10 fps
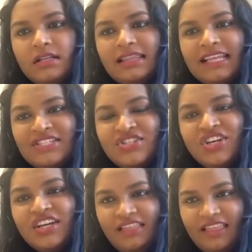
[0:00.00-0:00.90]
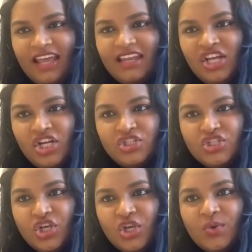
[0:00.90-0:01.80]
Let's turn then
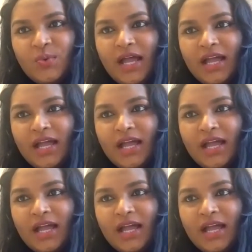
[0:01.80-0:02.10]
to,